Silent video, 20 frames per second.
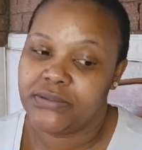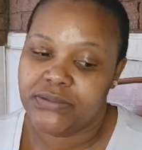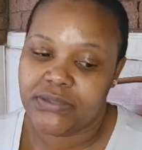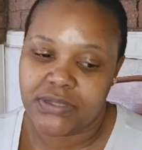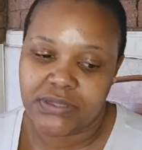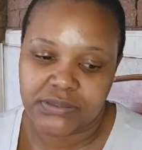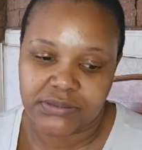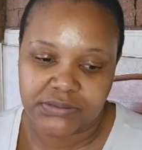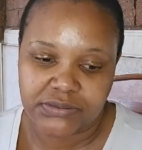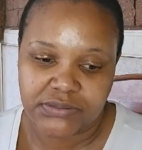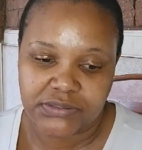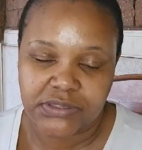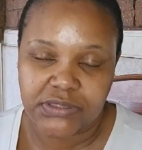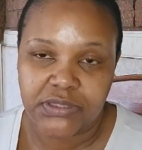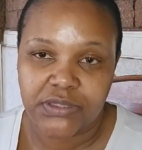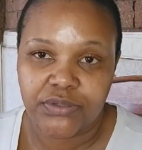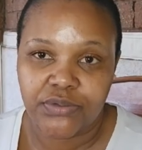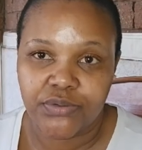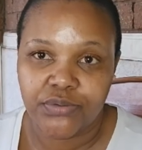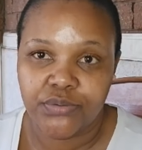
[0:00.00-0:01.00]
I'll, I'll
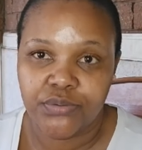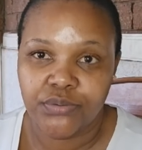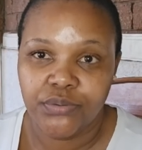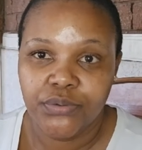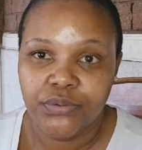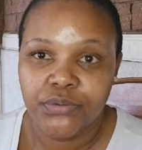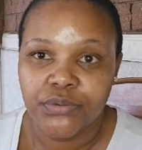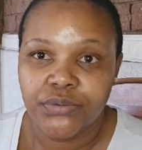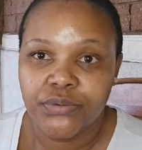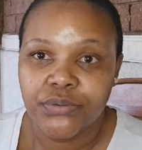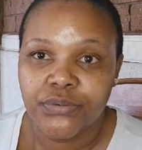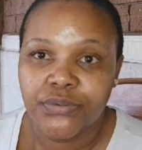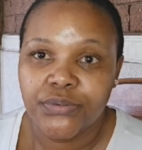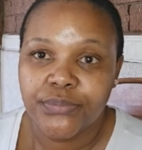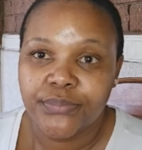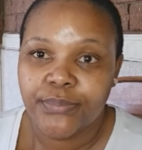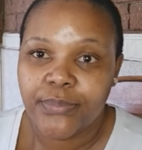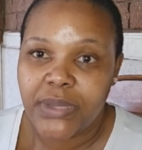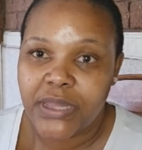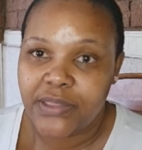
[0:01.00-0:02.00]
tell you
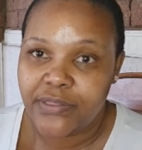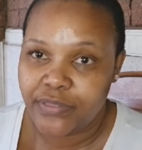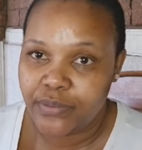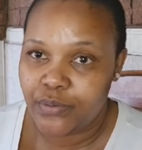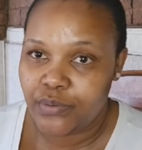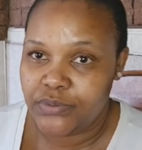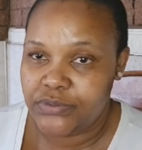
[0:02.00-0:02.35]
my